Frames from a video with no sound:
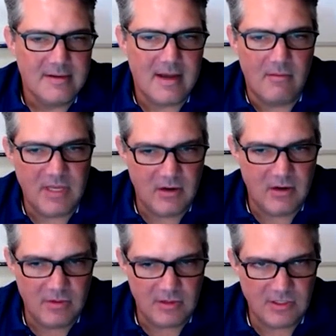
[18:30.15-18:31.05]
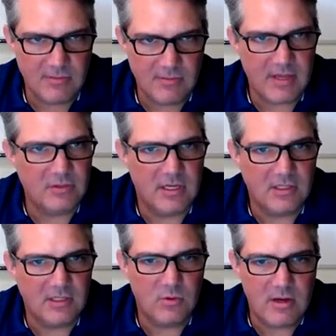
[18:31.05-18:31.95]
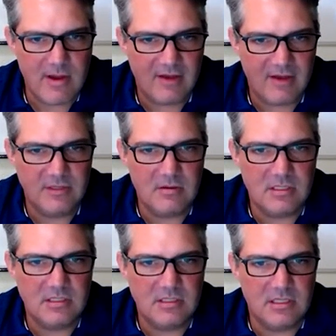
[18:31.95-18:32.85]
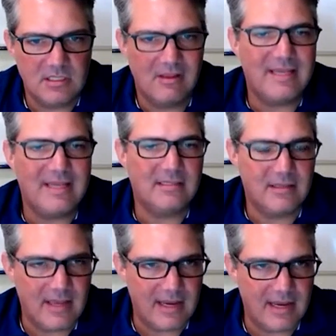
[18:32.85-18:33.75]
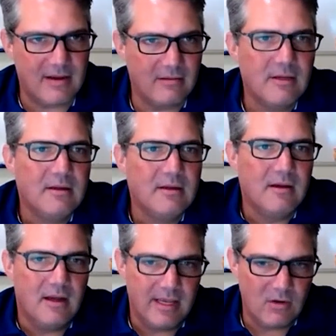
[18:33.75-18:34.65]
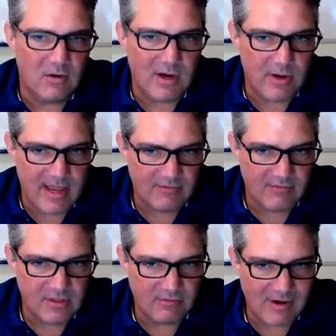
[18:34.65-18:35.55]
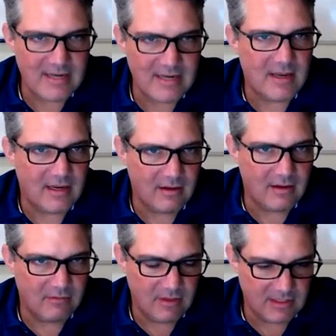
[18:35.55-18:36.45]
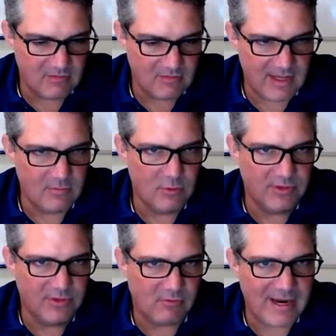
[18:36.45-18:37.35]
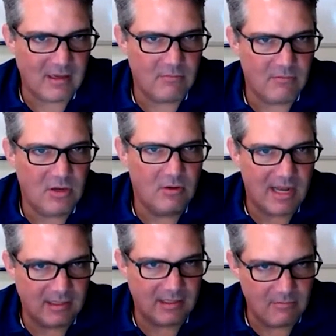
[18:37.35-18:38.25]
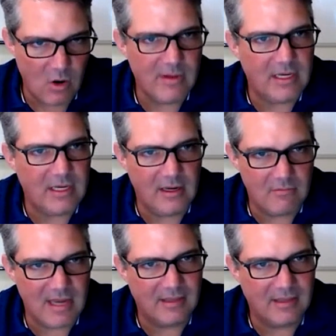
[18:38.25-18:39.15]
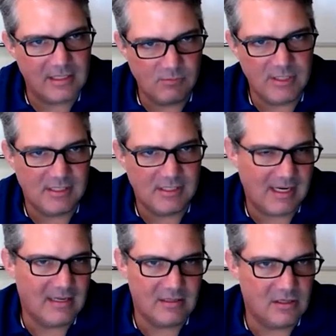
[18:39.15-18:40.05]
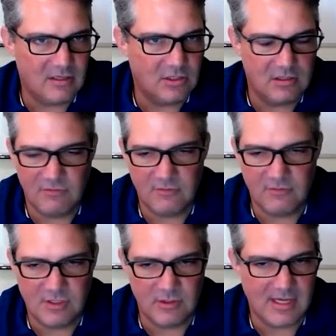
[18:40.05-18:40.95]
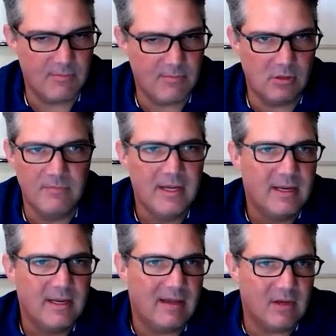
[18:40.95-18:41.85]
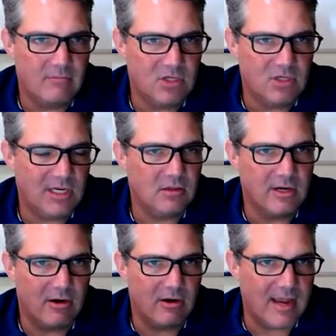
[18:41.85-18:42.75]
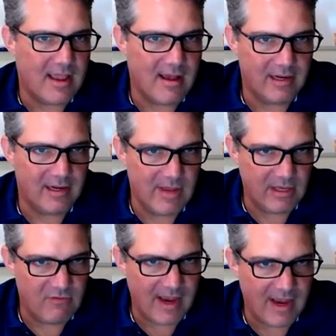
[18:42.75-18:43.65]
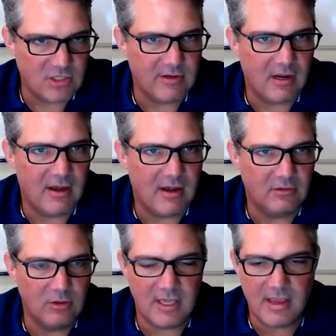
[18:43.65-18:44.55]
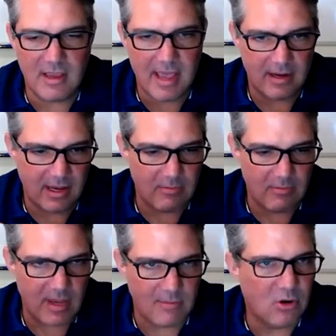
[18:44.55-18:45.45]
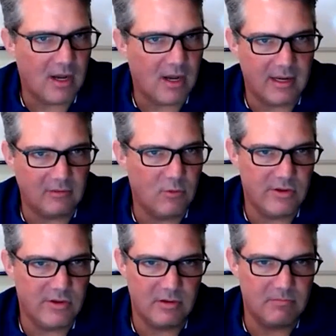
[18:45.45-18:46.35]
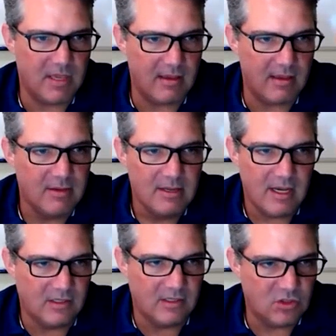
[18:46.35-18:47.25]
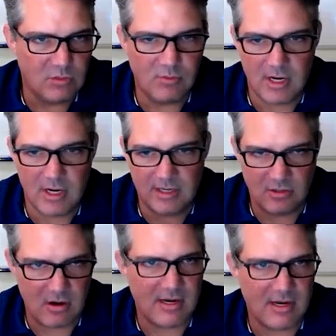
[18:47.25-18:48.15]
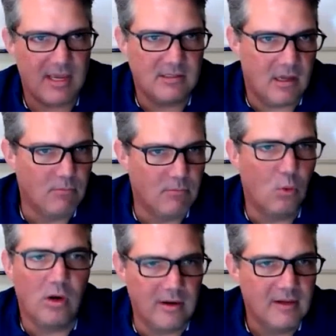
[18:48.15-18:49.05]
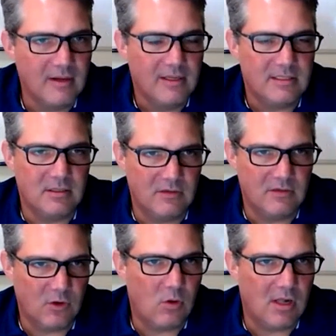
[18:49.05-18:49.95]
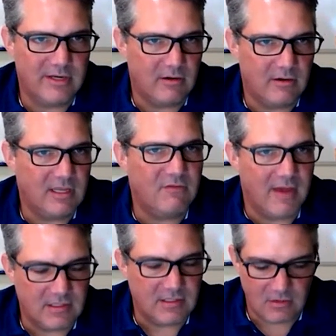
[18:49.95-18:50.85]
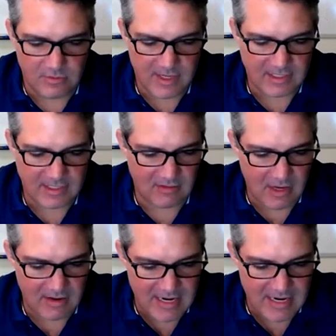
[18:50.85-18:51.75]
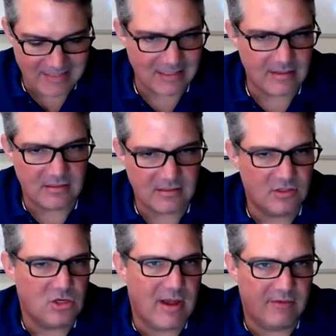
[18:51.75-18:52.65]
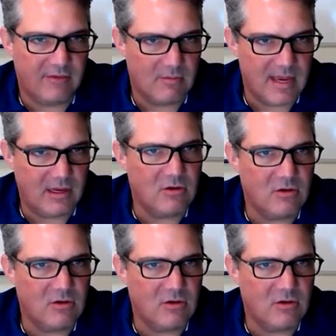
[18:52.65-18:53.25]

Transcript: Um, you know, there's some of those things where you have to, to slice the data Uh, in a way where you have the right data that's available with the right compute at the moment you need to make that split second decision. So example, having machine learning or A I in a manufacturing line, looking at a, a product, whether it be a consumer product, in our case, a board, to look for quality or defects. You, that's a, an instant decision you have to make.